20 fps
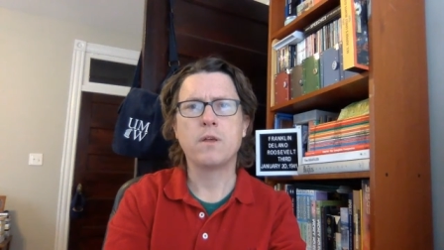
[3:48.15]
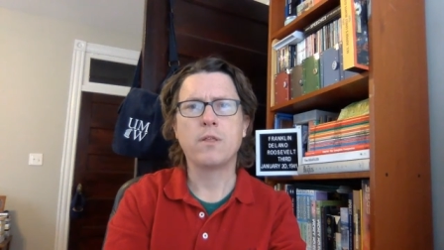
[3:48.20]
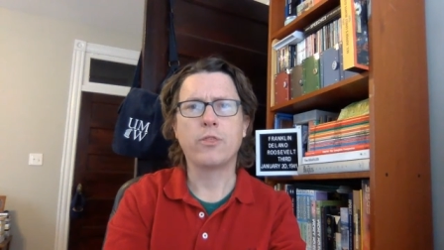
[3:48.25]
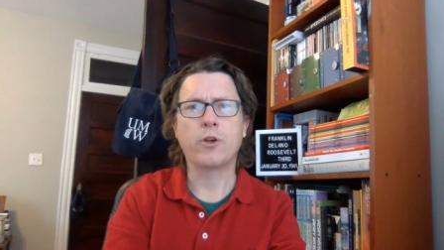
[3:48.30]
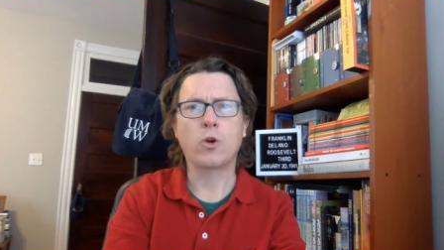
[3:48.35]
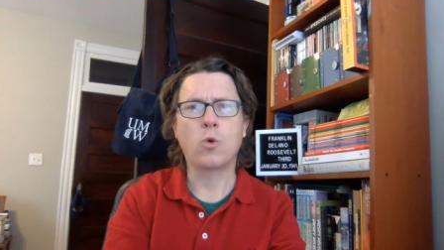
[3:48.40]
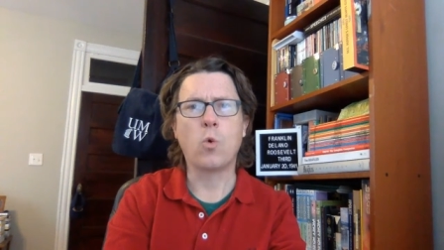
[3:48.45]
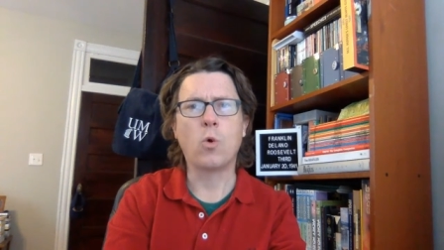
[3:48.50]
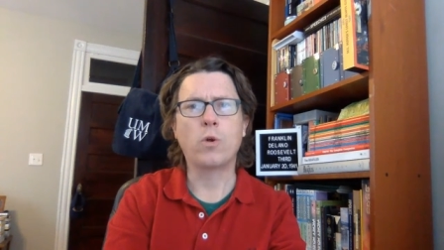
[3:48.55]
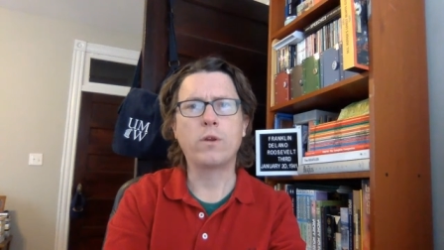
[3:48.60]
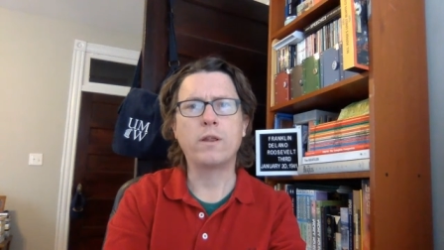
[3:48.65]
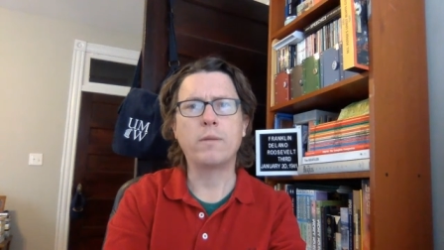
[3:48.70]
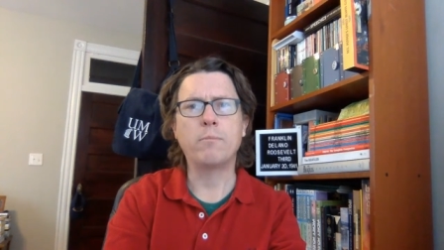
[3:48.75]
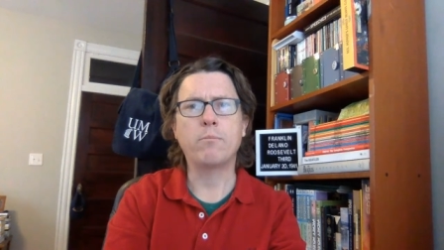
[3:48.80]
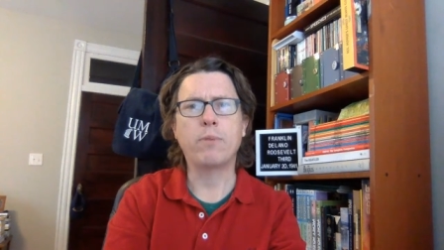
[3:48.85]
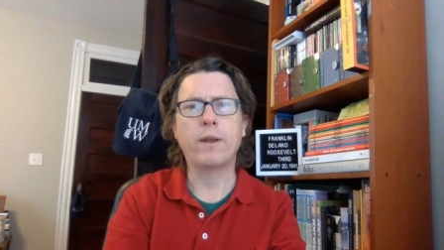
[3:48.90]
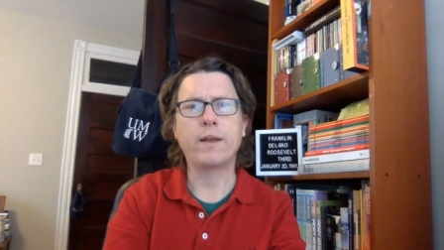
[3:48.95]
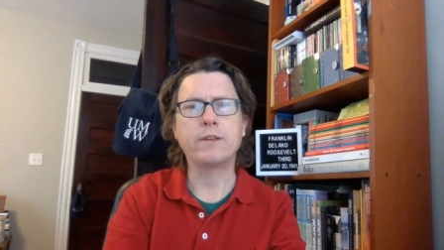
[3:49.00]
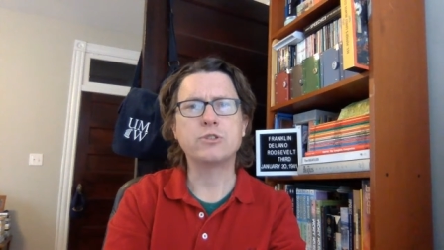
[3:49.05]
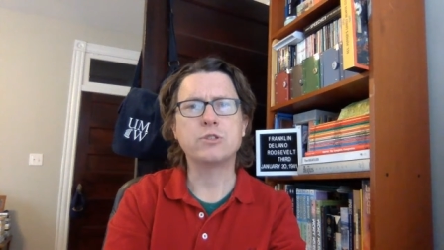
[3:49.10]
The coordinate
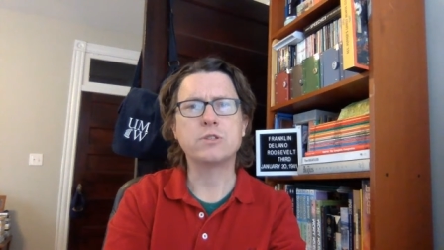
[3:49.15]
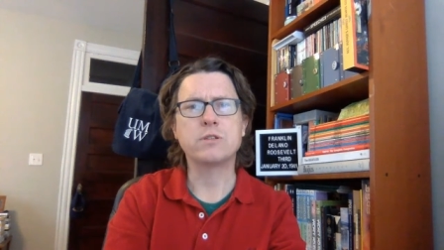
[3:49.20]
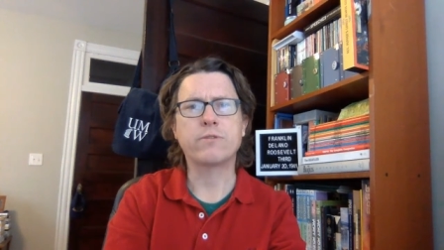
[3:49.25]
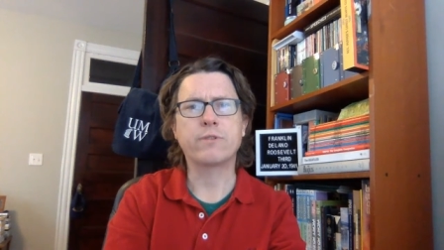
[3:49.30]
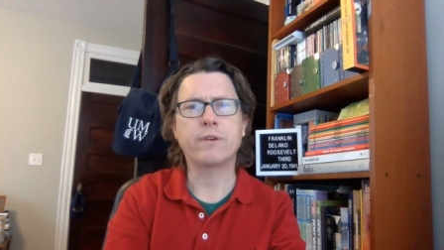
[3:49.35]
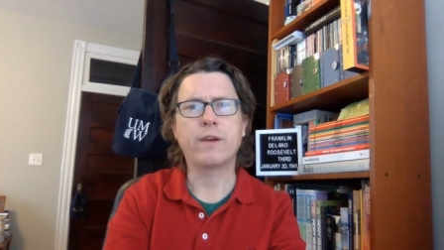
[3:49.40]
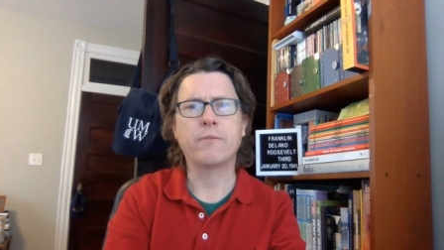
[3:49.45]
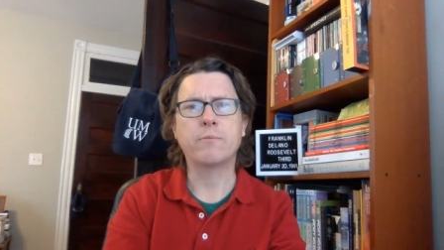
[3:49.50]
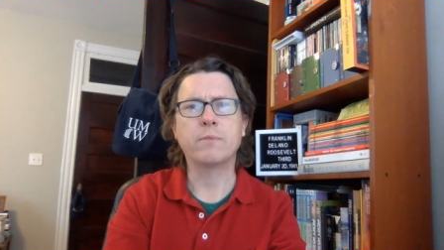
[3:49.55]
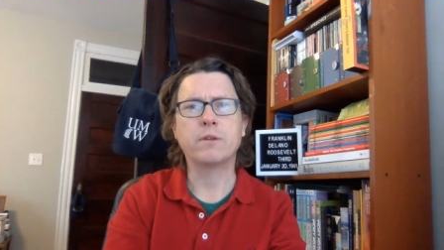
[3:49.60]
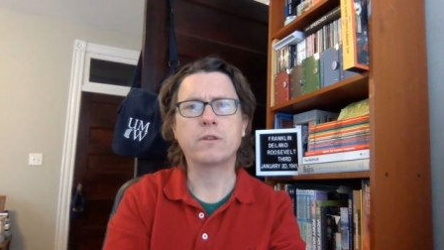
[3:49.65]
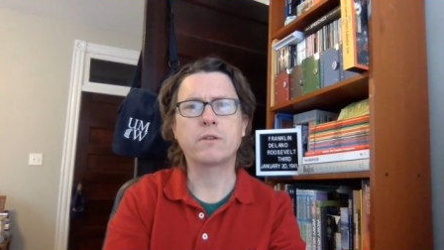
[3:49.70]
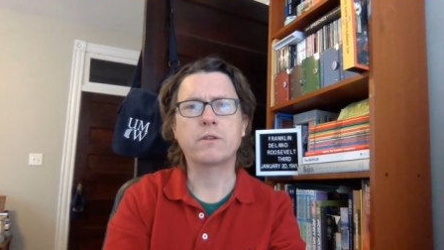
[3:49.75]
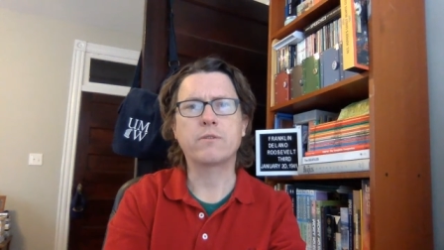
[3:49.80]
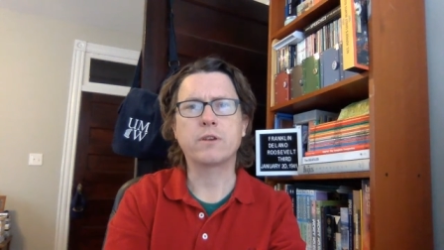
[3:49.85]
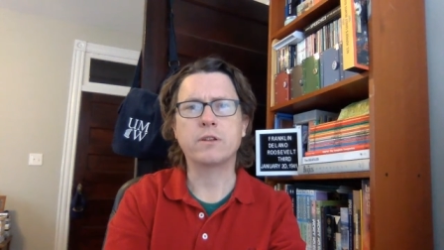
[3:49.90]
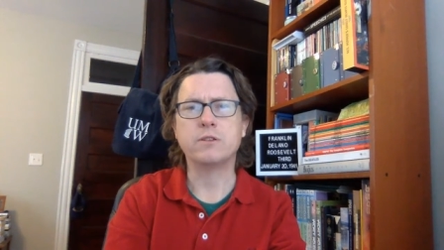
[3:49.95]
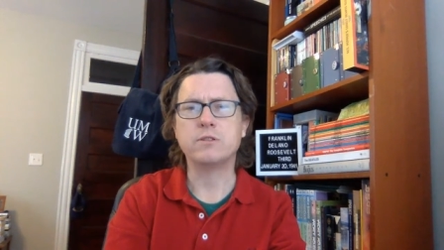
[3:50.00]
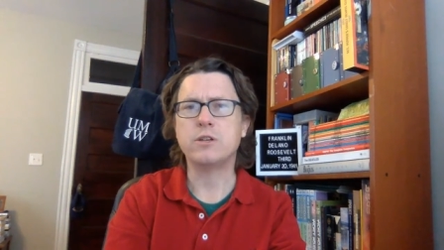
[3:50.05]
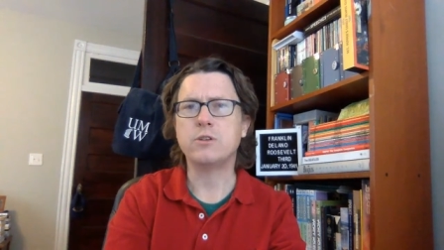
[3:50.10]
branches of the government
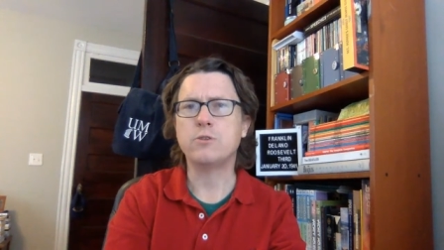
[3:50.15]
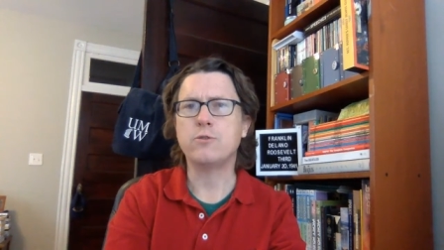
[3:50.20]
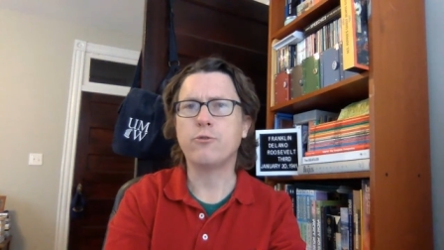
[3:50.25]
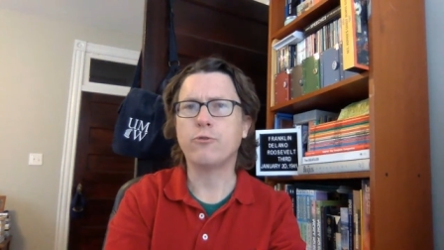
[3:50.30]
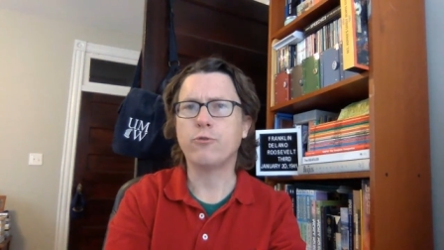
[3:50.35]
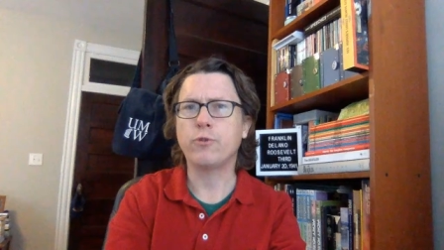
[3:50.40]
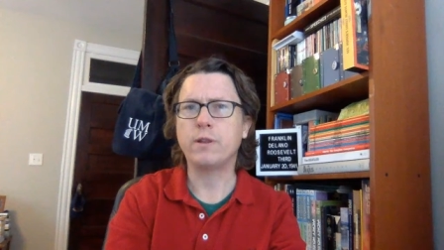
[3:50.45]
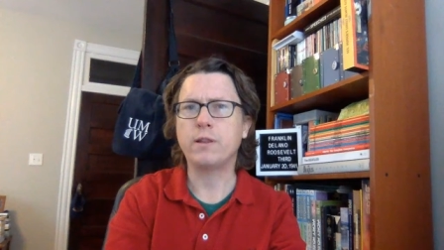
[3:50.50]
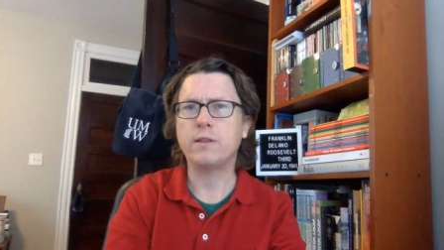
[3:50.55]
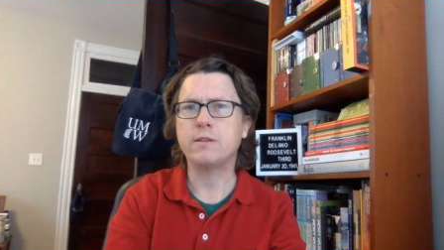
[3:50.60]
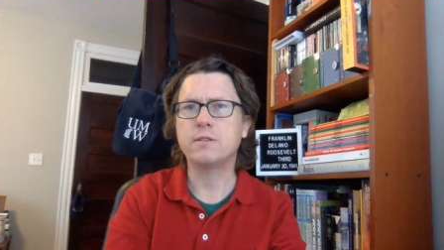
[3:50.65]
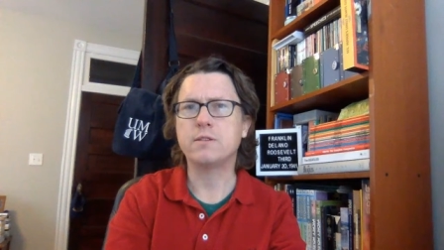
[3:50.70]
continue freely